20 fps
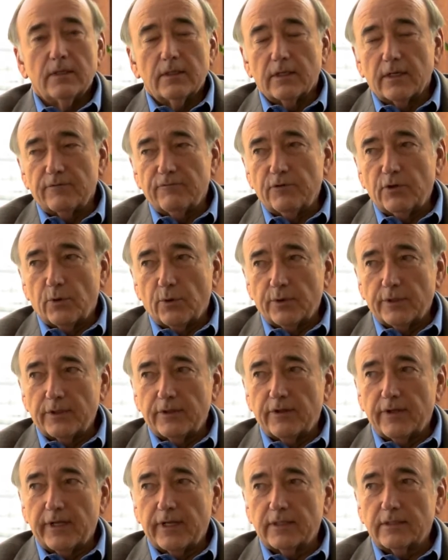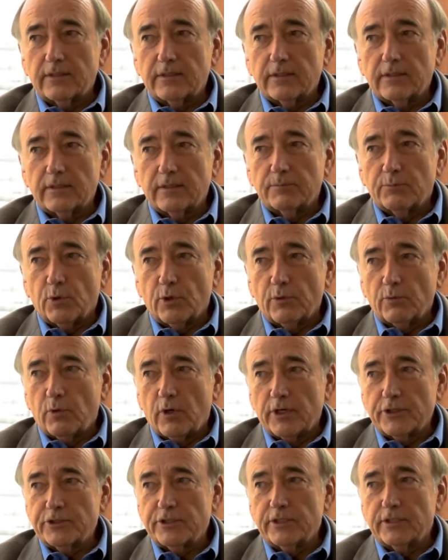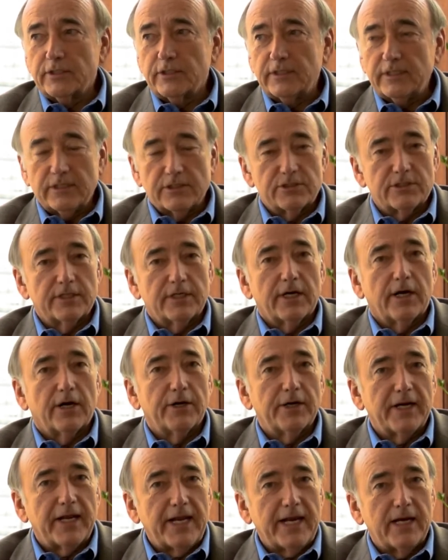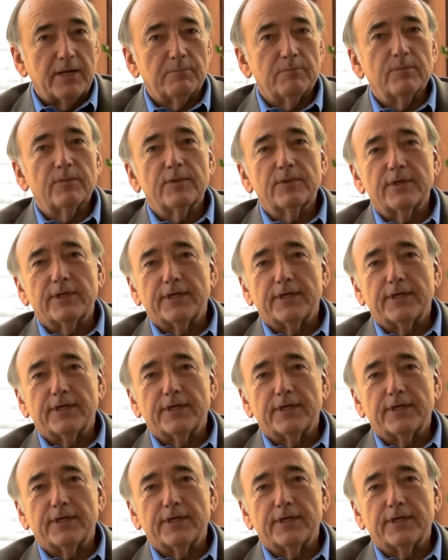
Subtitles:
I've noted that Port Washington is in our name.